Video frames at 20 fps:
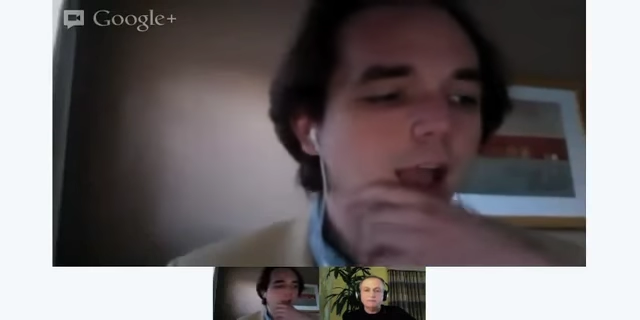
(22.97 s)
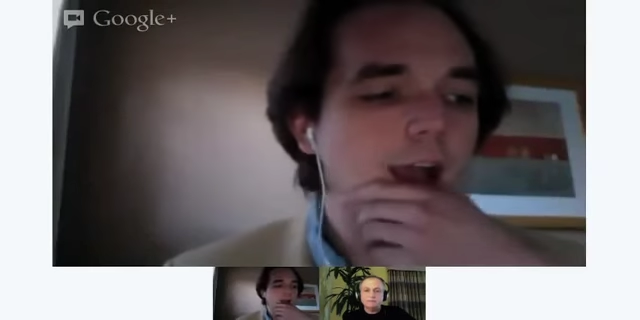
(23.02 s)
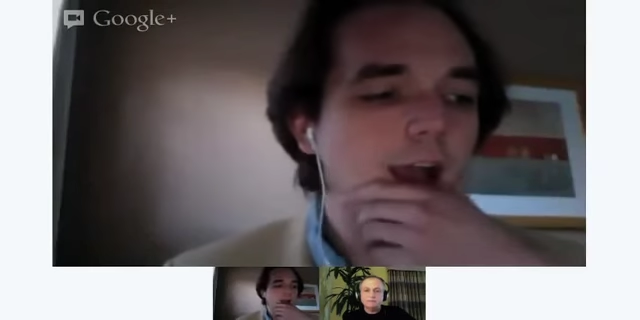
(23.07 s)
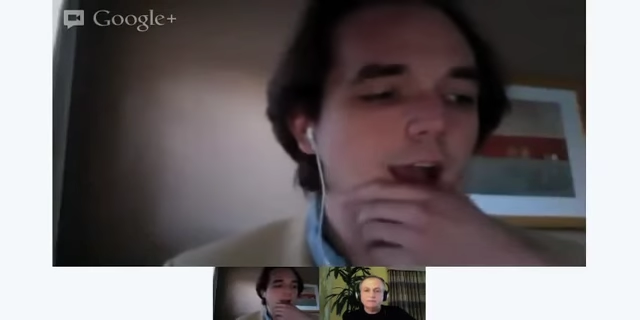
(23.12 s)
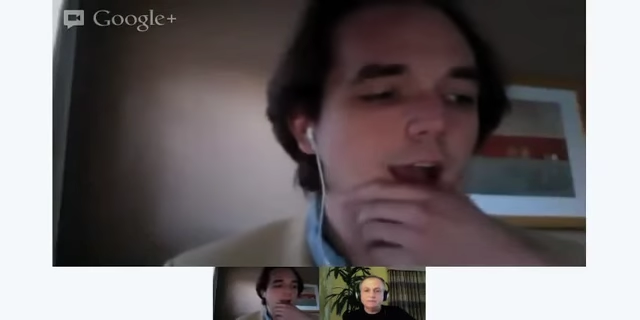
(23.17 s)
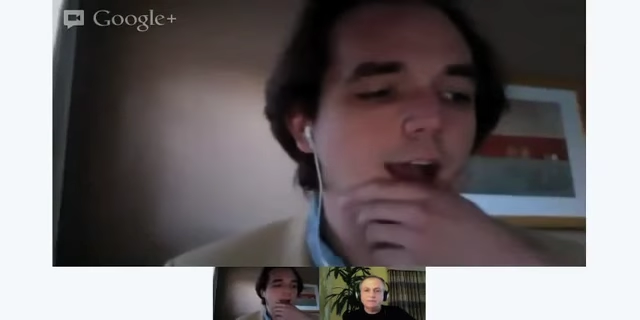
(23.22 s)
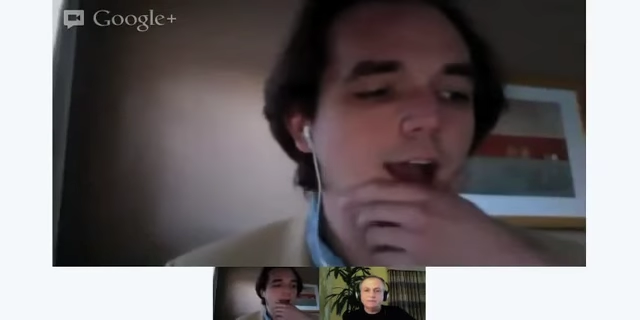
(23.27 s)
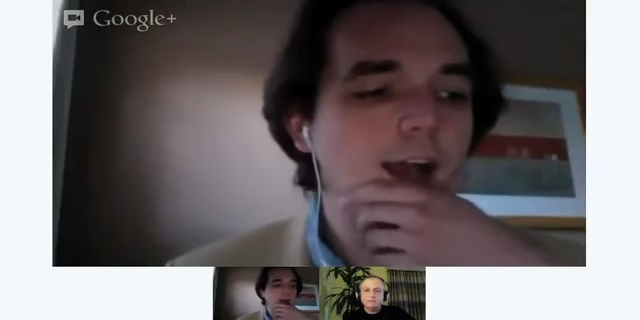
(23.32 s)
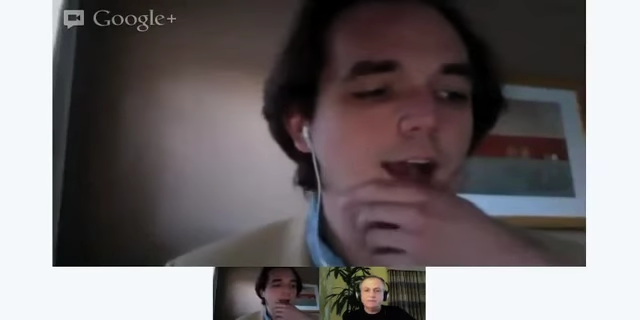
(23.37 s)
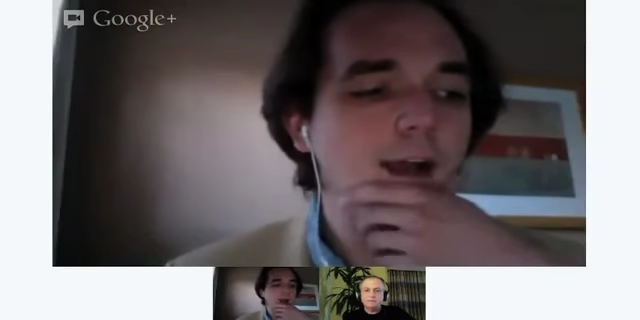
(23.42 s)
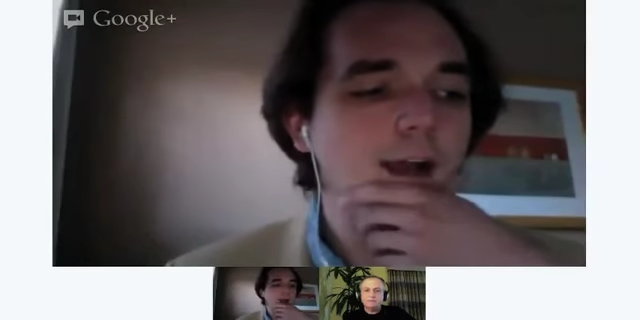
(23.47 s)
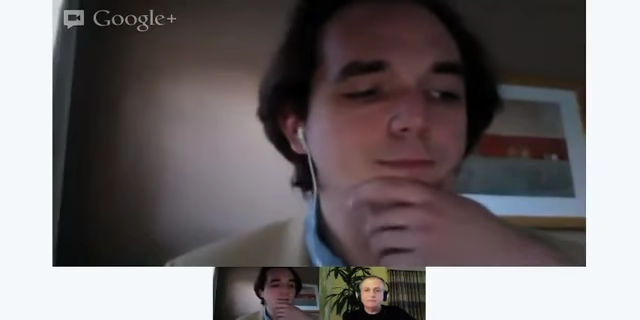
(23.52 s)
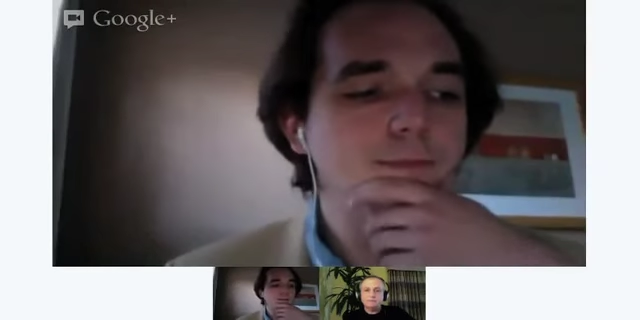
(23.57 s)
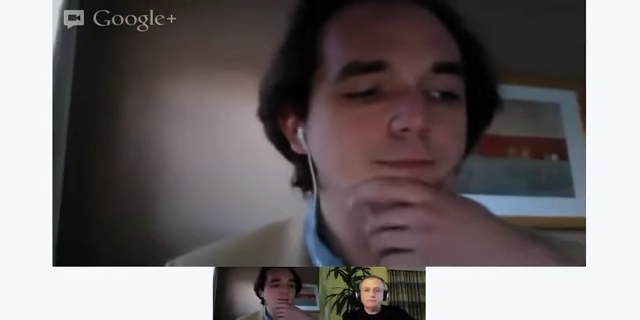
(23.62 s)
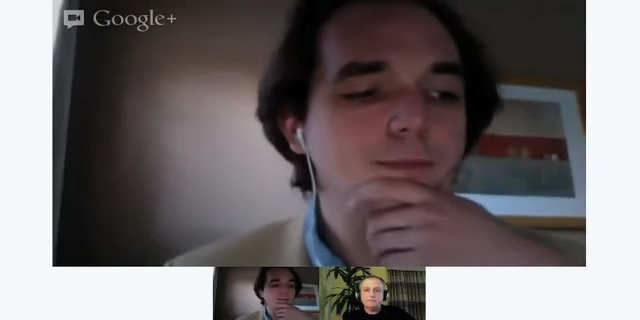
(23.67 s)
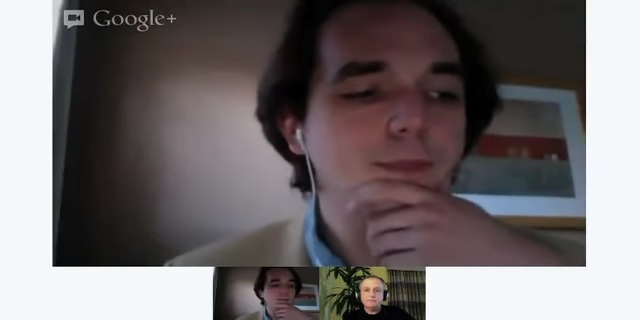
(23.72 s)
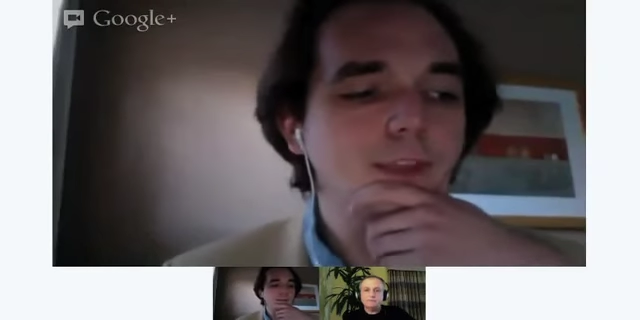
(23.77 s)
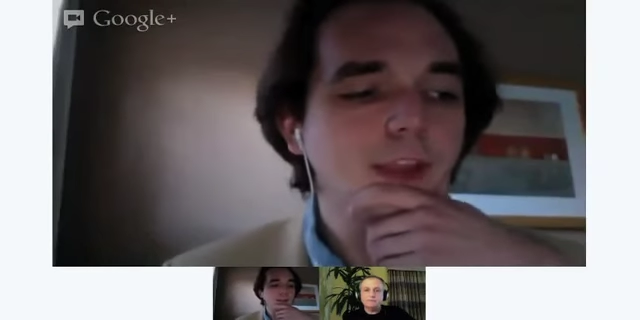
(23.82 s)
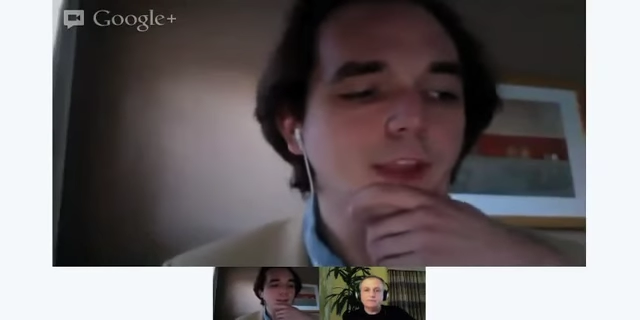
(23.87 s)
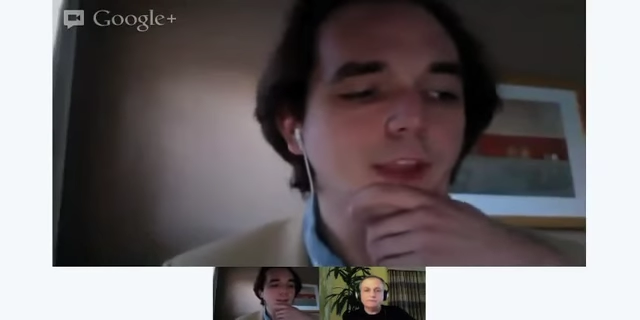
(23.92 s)
Uh,
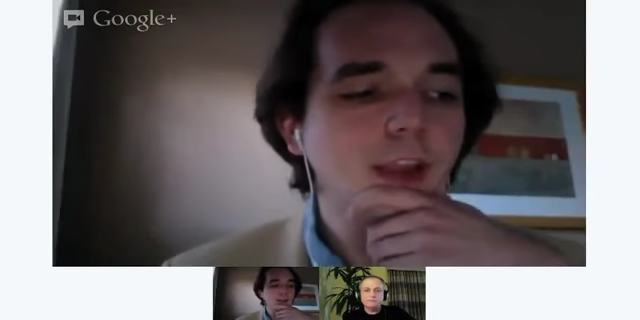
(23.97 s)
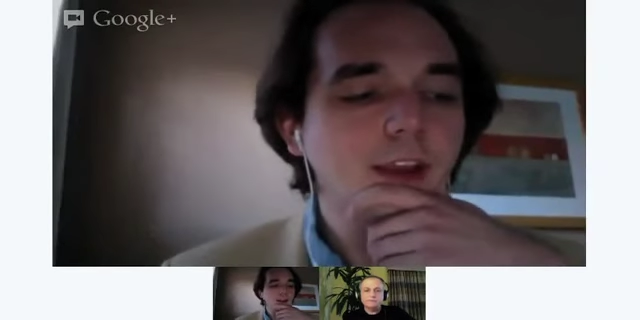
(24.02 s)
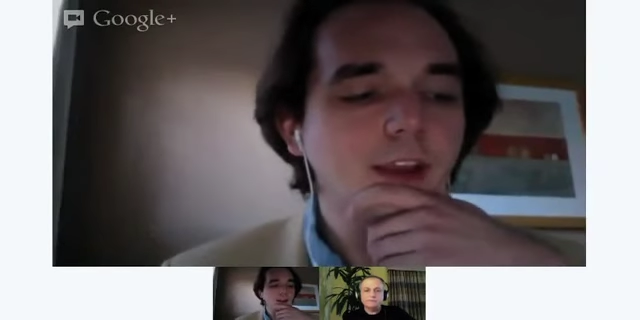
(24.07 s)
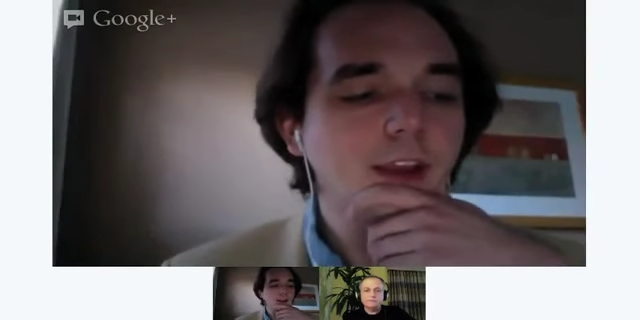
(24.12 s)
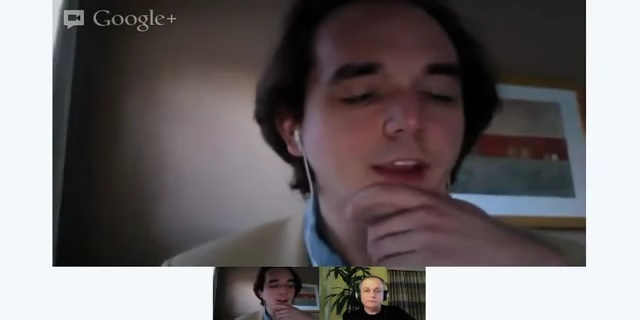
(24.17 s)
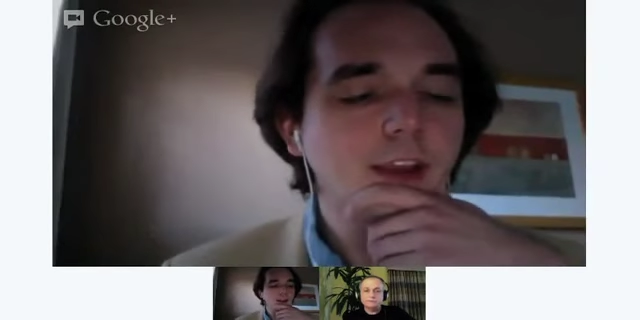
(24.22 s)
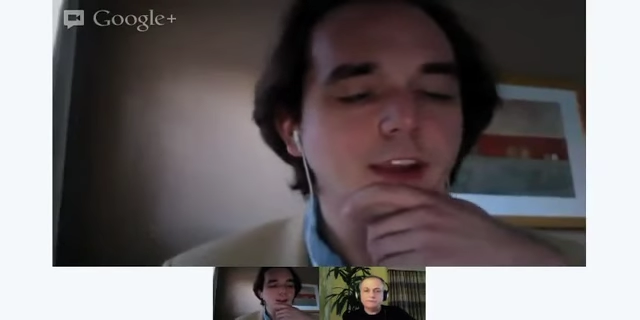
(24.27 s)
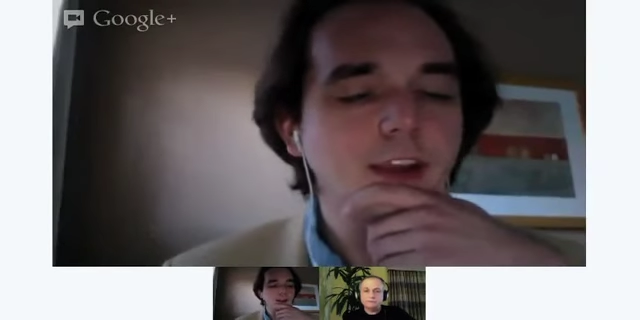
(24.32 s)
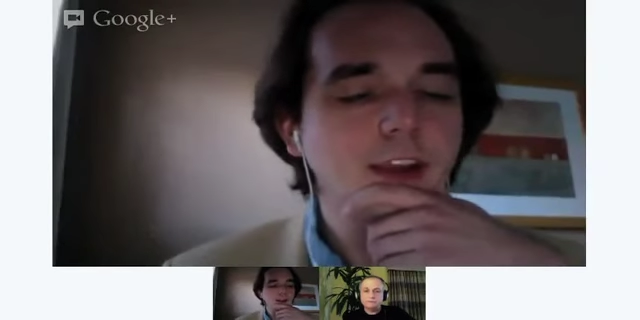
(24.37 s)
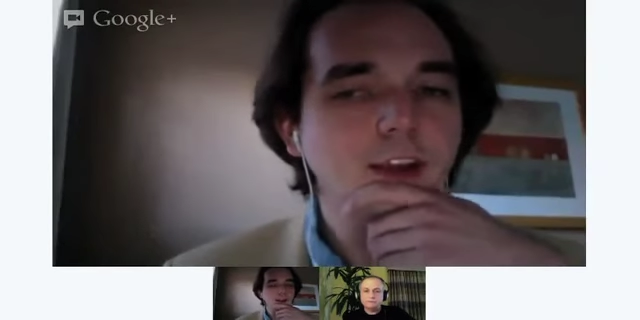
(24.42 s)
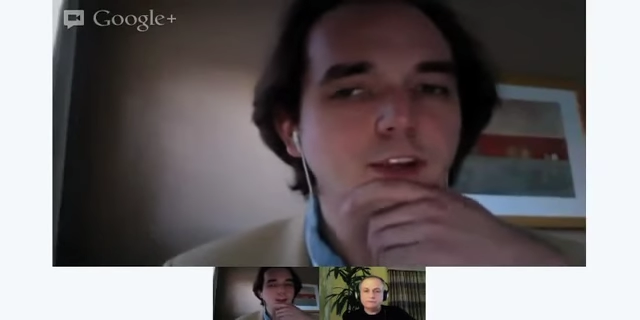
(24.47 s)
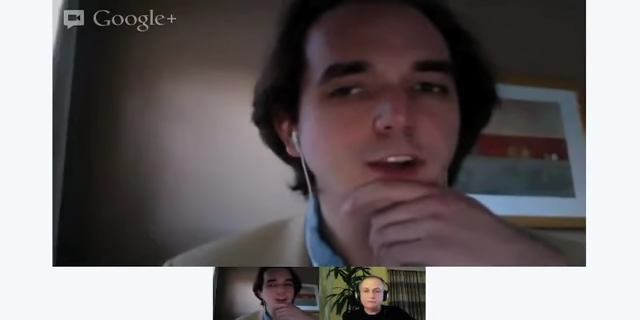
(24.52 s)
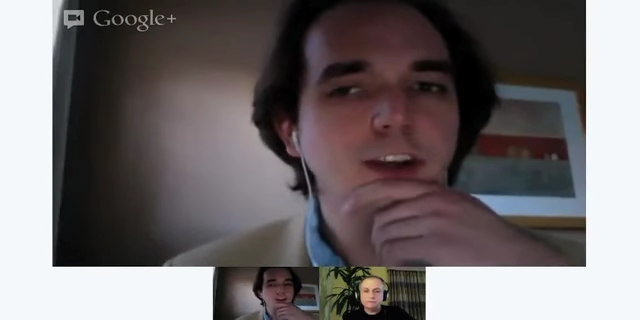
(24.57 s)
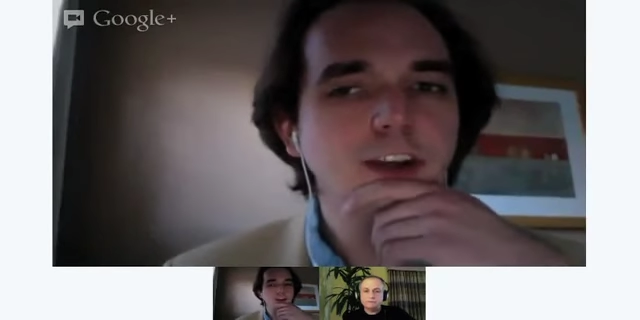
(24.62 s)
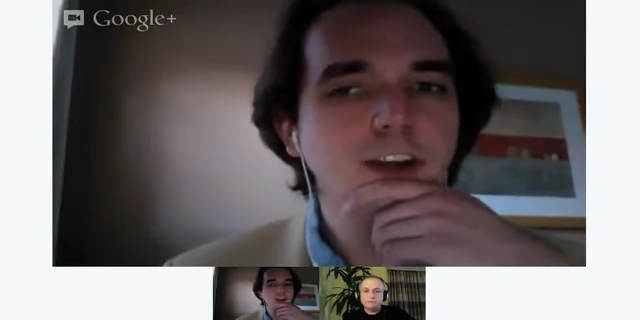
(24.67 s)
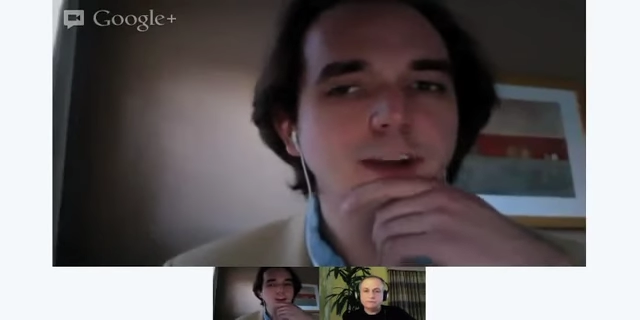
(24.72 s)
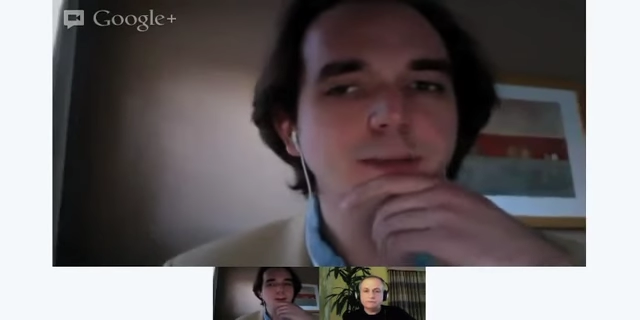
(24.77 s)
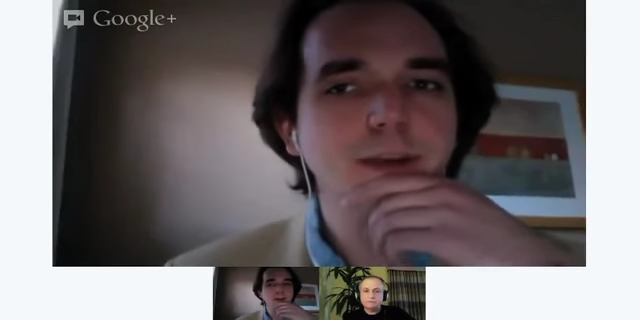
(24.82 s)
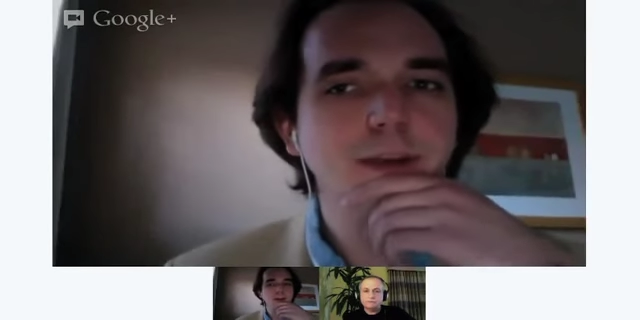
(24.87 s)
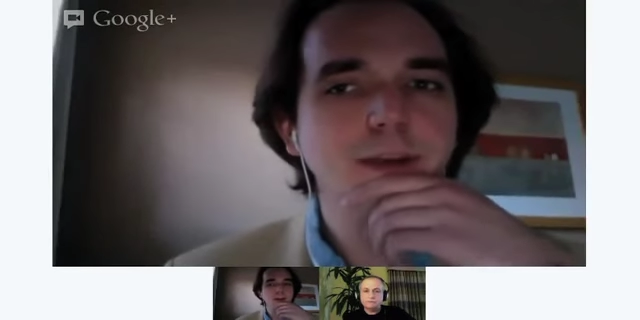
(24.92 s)
can you
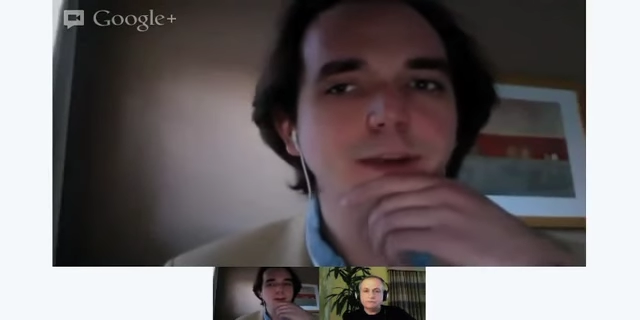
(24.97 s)
talk a bit